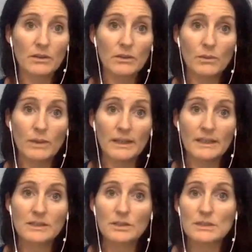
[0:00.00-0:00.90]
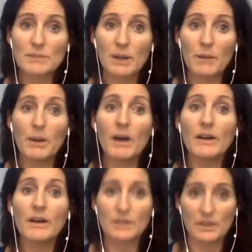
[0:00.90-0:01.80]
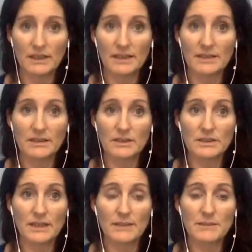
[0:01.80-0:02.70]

went into a small ball during that those times.